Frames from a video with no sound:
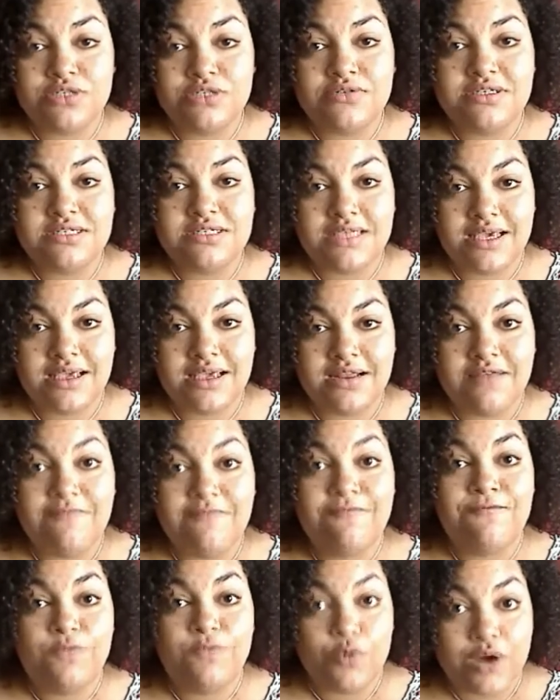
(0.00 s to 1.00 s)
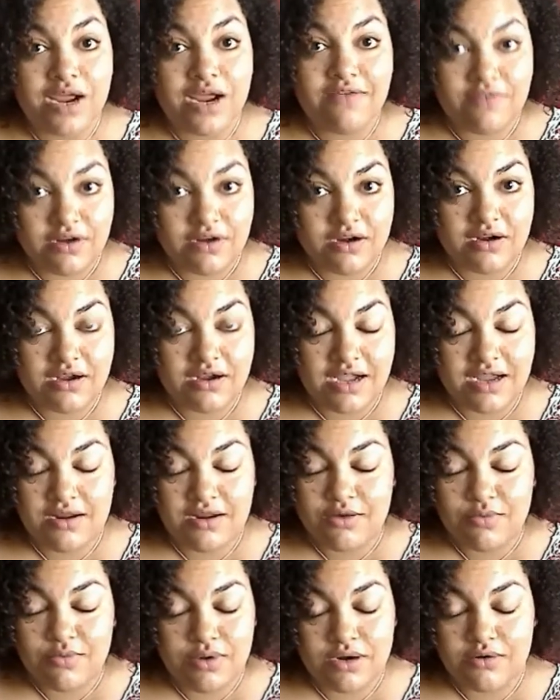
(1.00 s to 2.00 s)
R Us kid forever. I
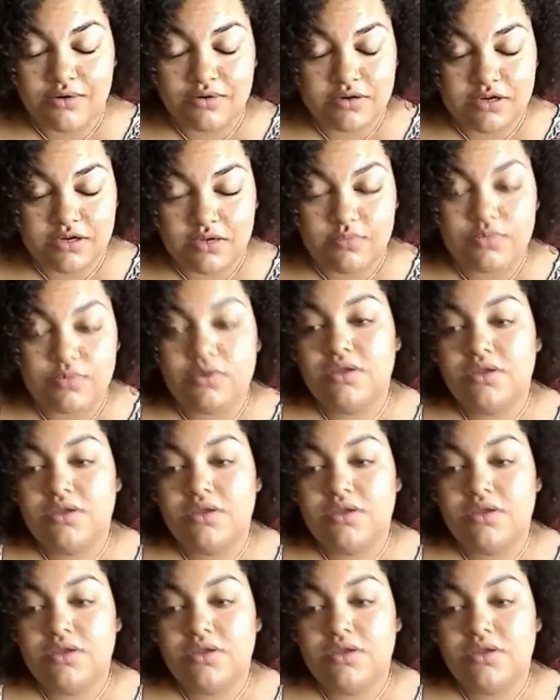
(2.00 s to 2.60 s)
don't want to grow up.